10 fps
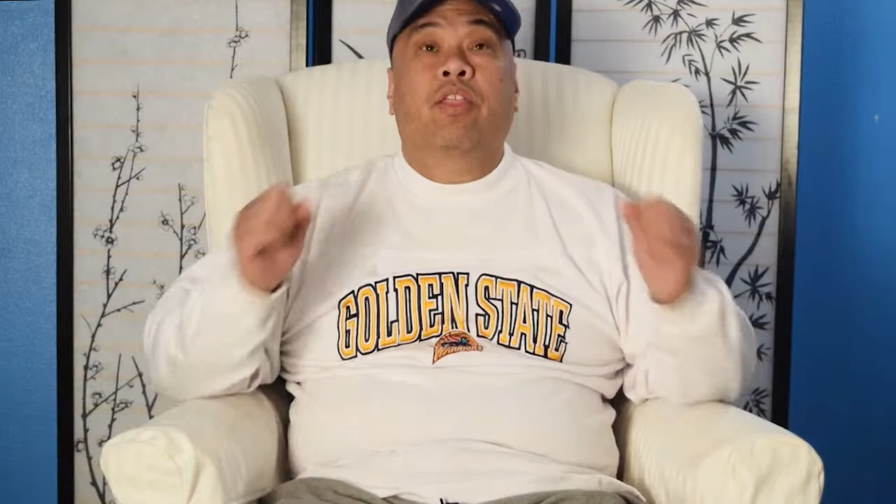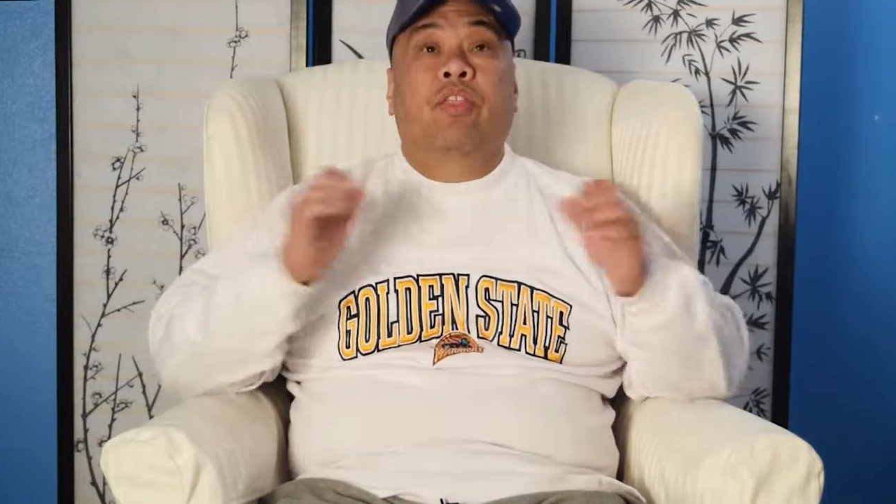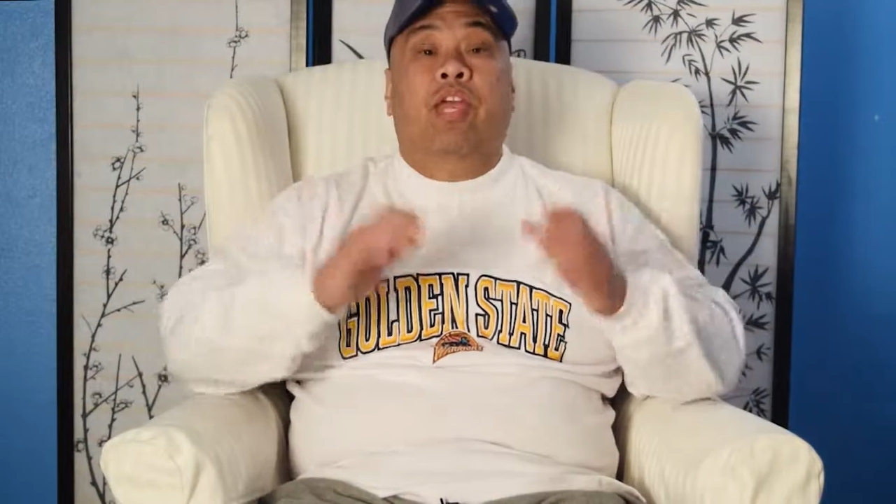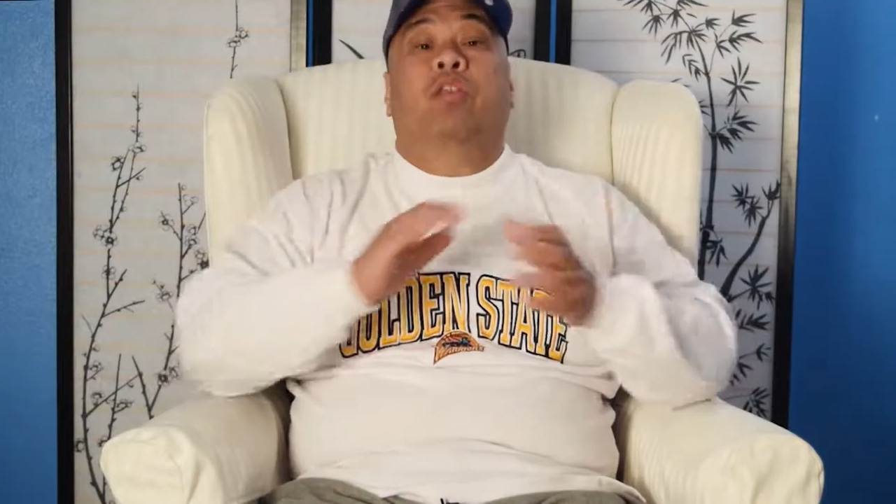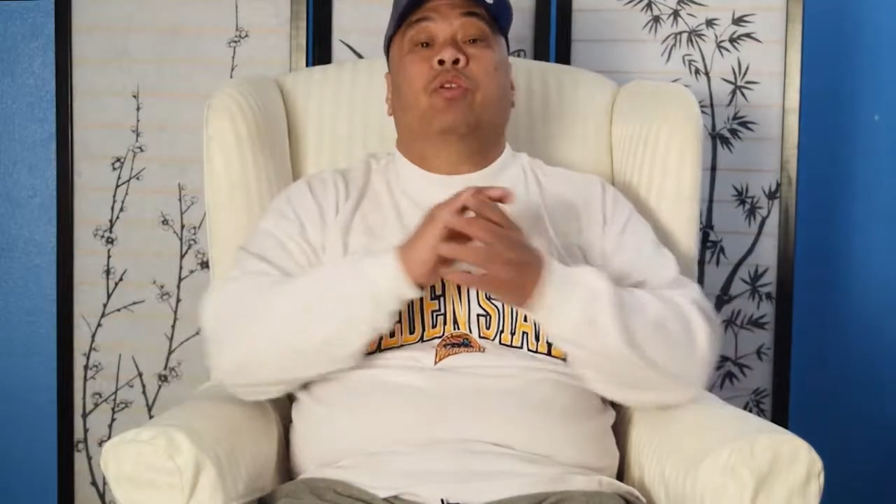
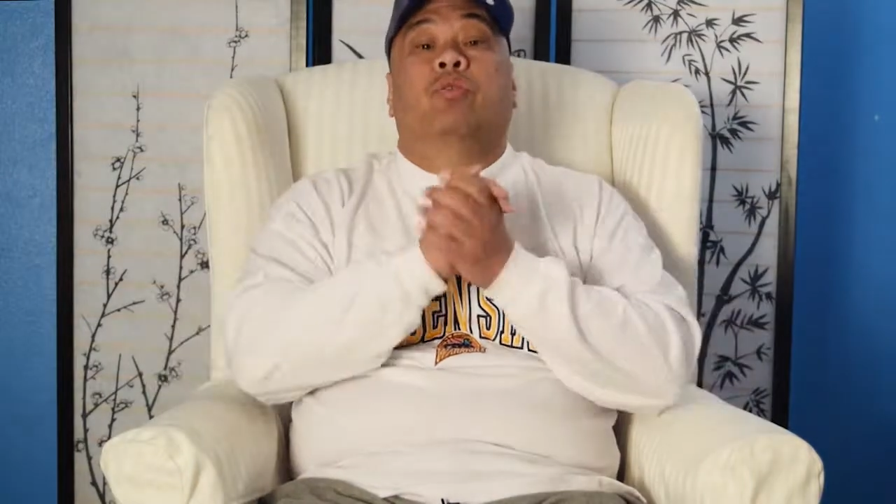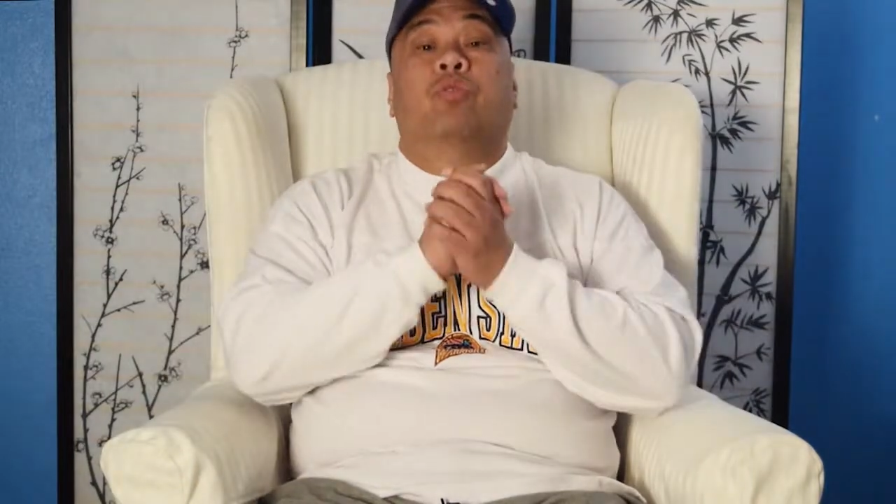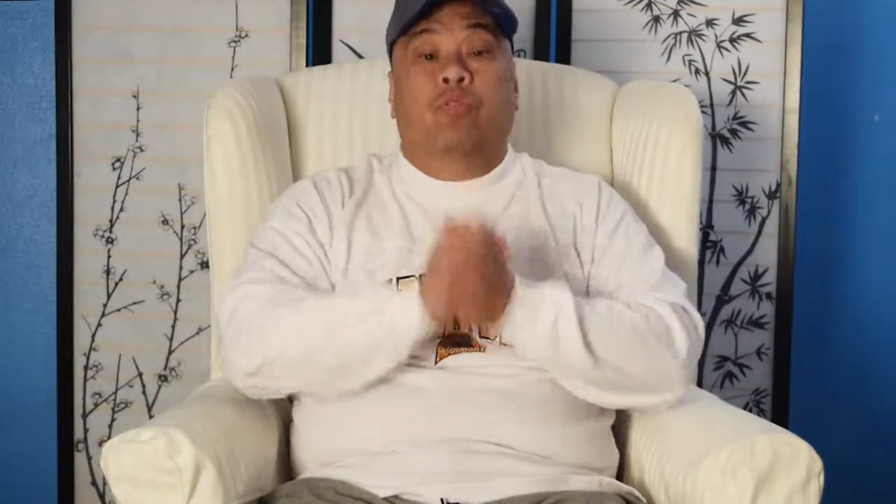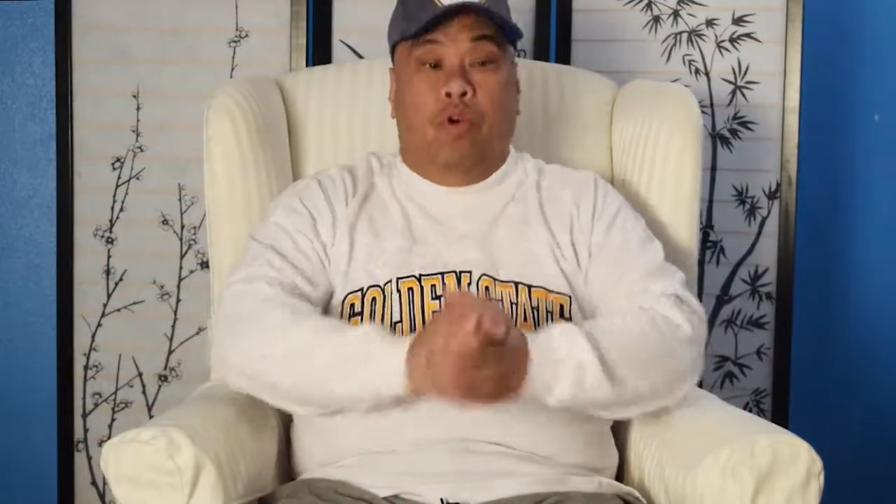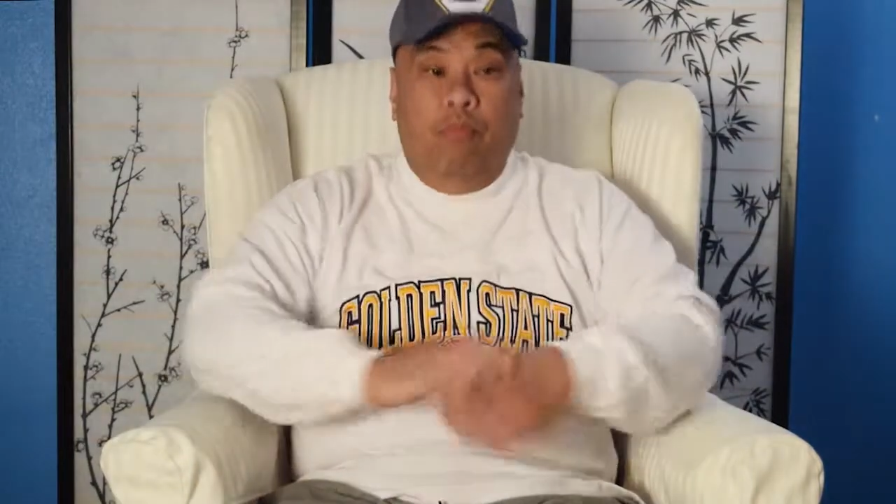Thank you
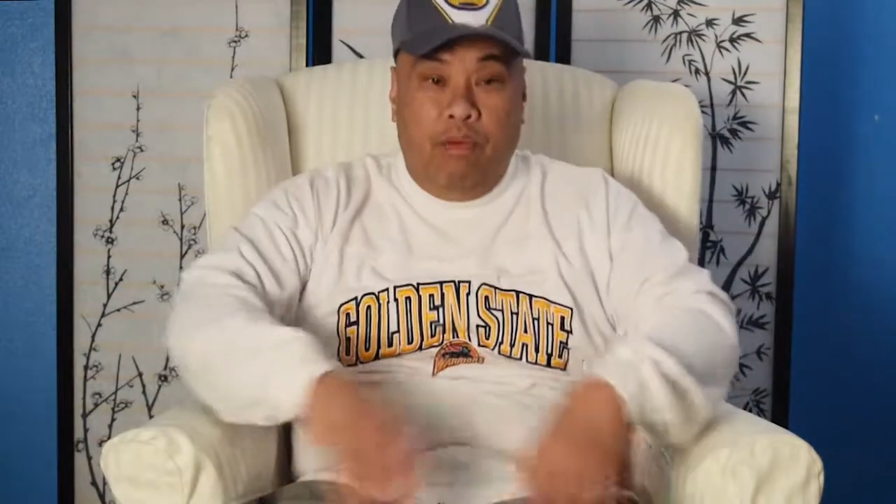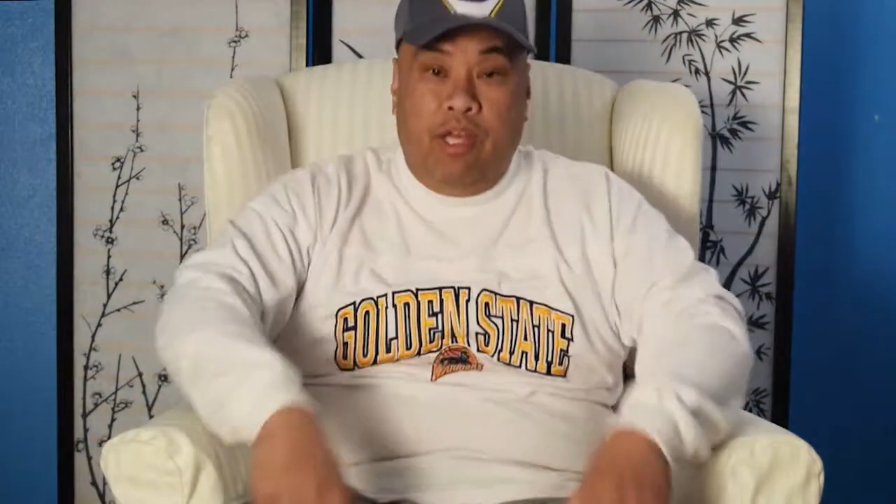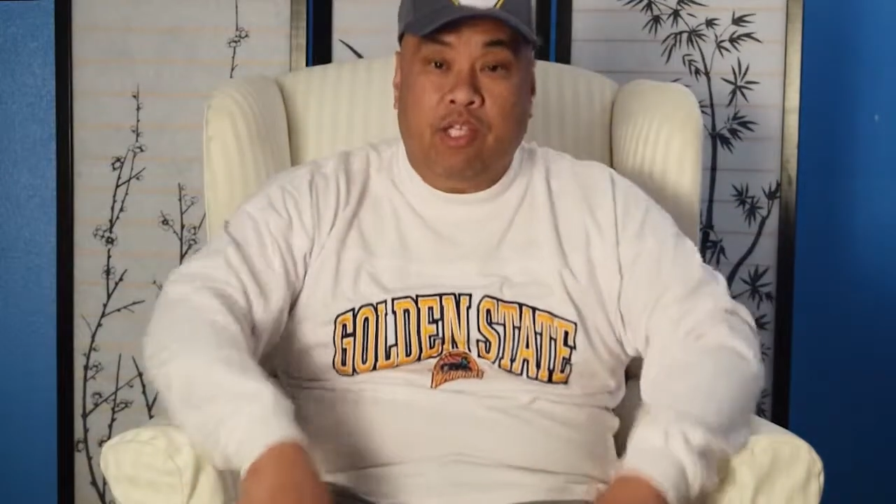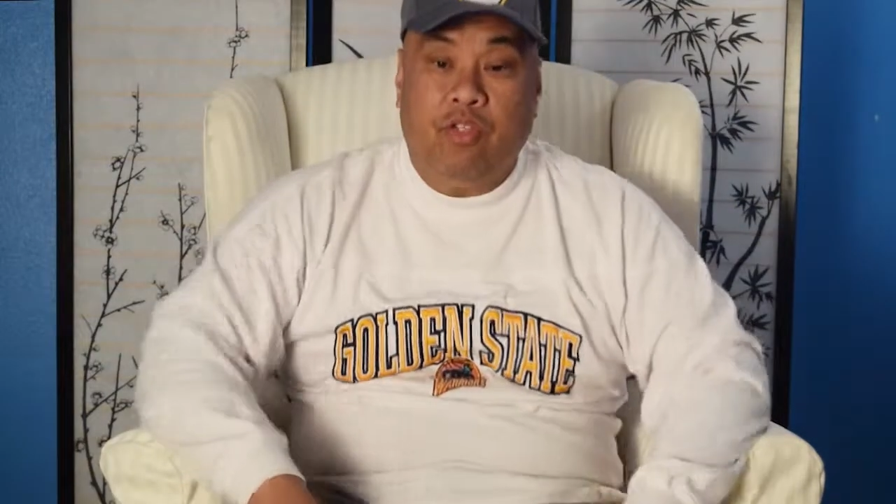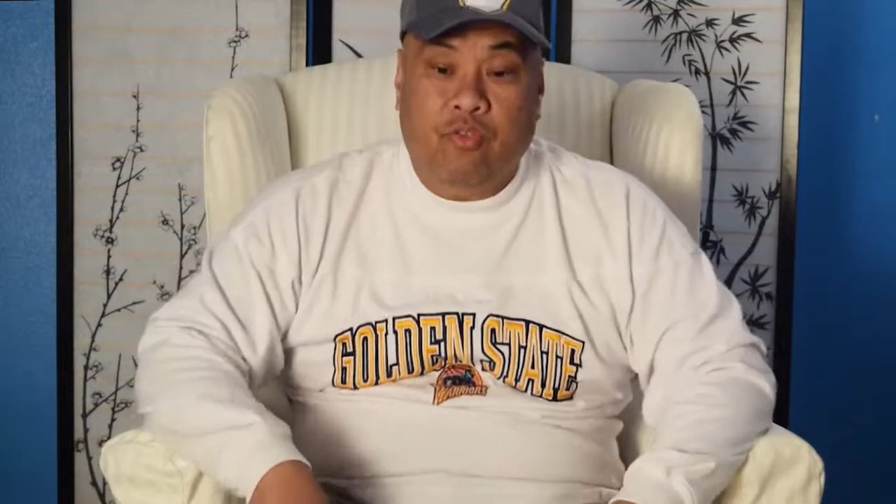so
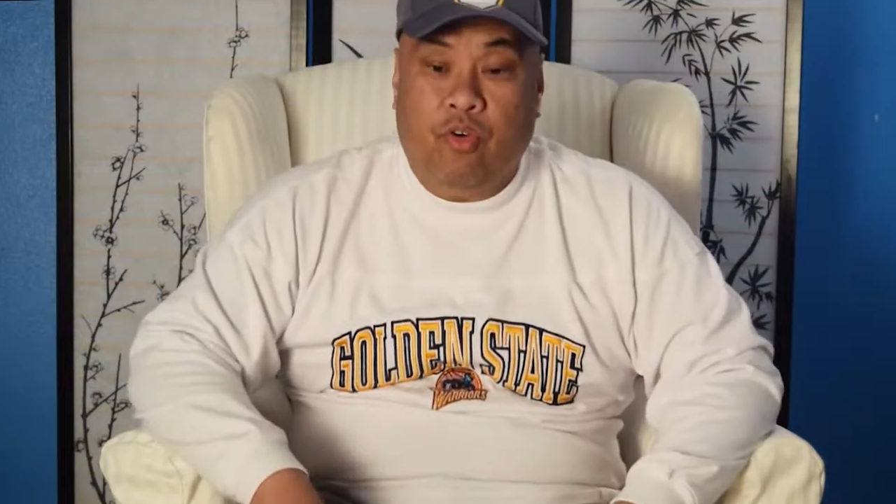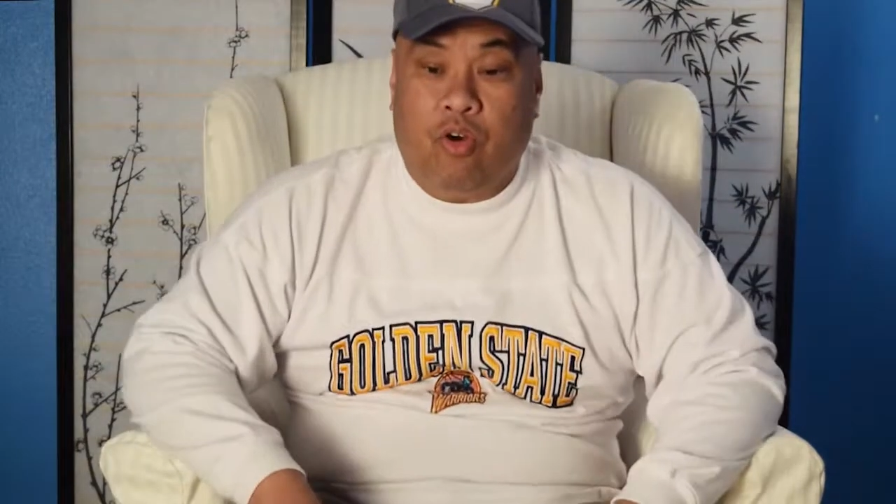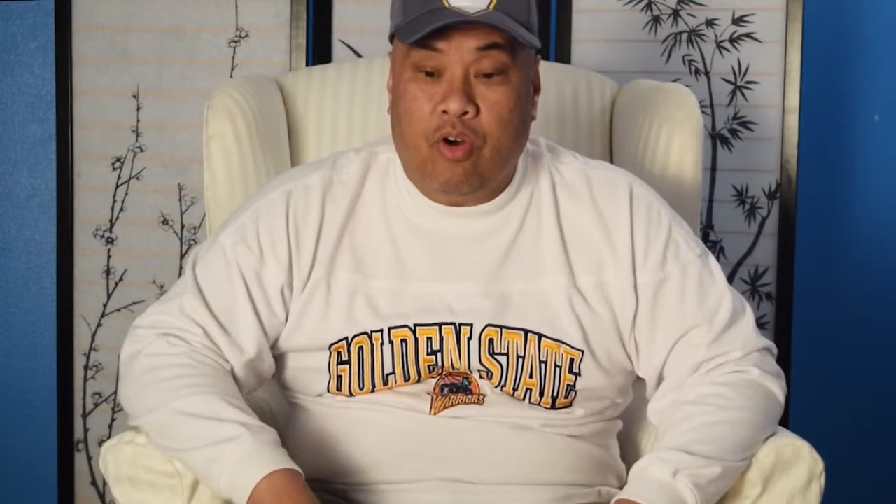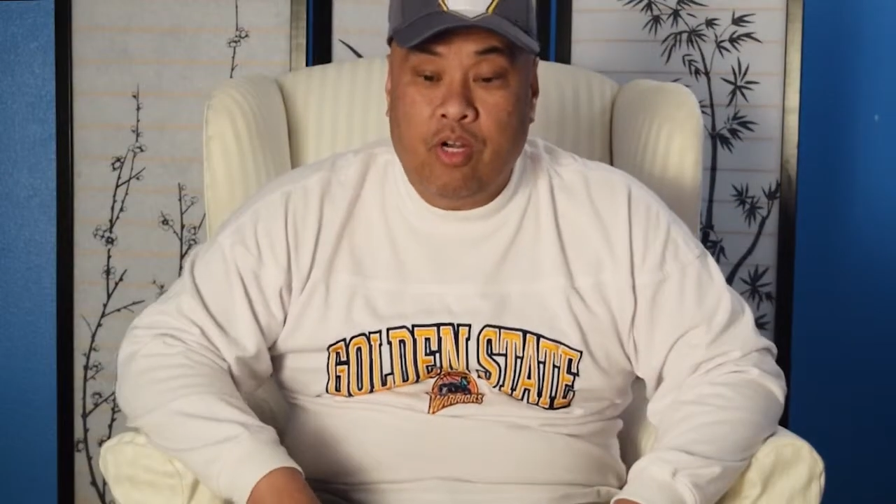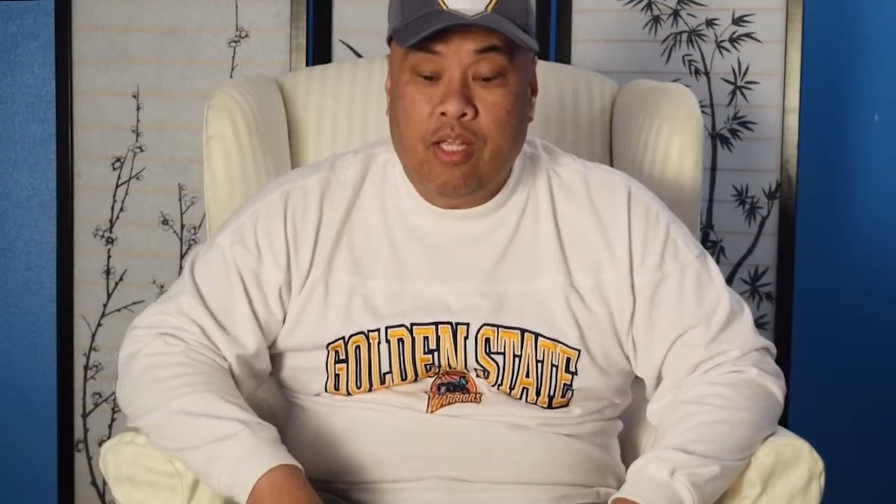much for